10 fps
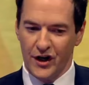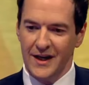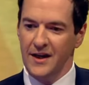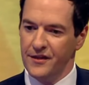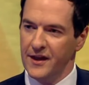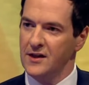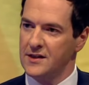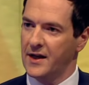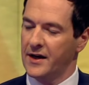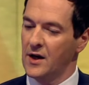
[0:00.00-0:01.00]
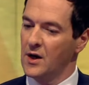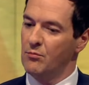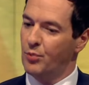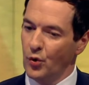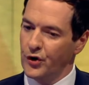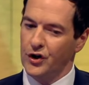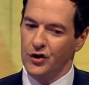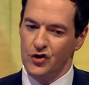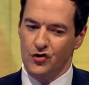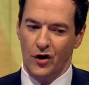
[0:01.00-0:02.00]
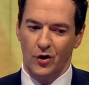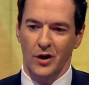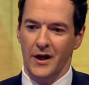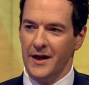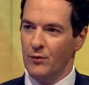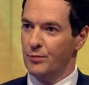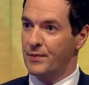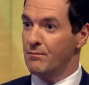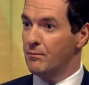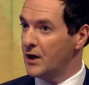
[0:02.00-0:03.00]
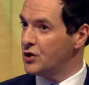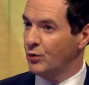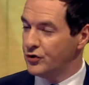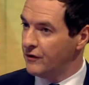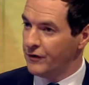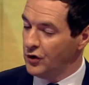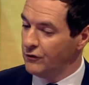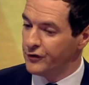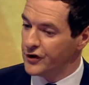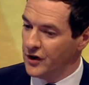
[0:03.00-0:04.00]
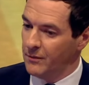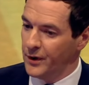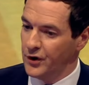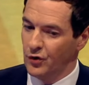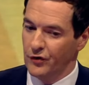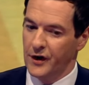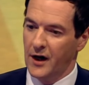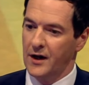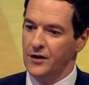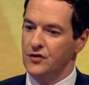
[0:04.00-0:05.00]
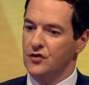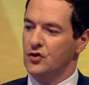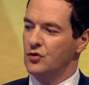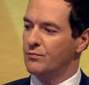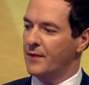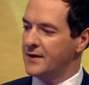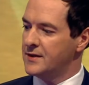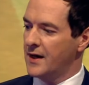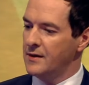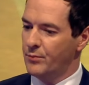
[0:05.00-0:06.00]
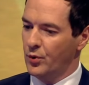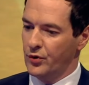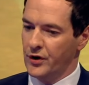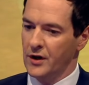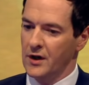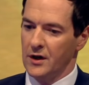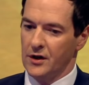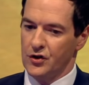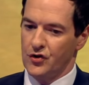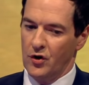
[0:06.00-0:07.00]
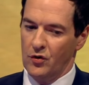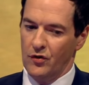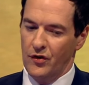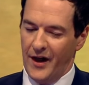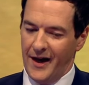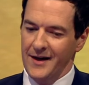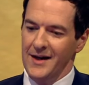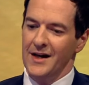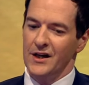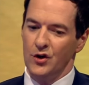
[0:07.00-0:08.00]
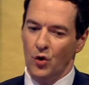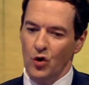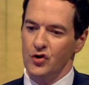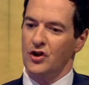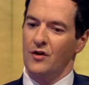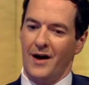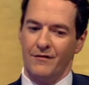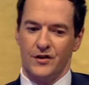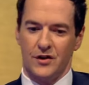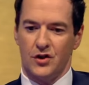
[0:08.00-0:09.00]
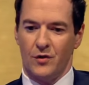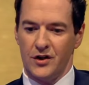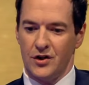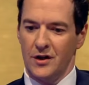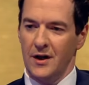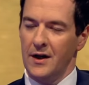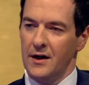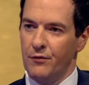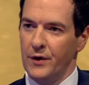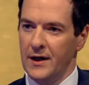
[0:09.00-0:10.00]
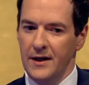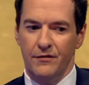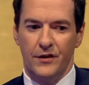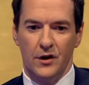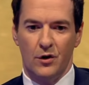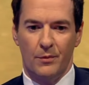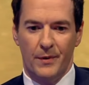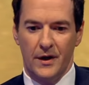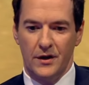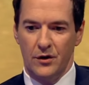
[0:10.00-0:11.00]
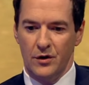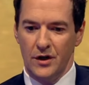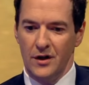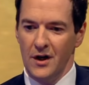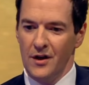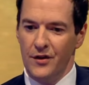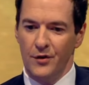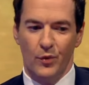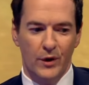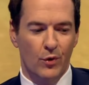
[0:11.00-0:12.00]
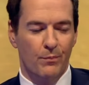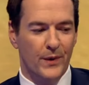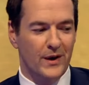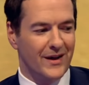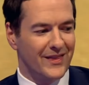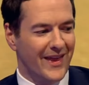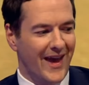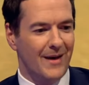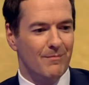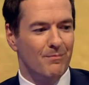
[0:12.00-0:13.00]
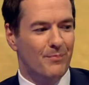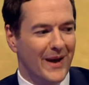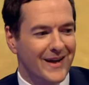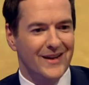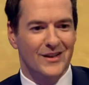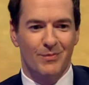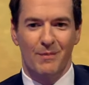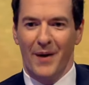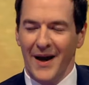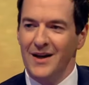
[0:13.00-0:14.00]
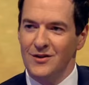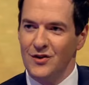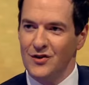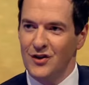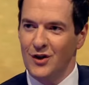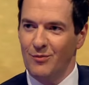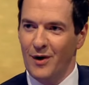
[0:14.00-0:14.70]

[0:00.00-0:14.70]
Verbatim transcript: key things like border control. It would be much more difficult, for example, in Northern Ireland to maintain border control there. You also have a situation, if we leave the European Union, that we would be there begging to be back into the single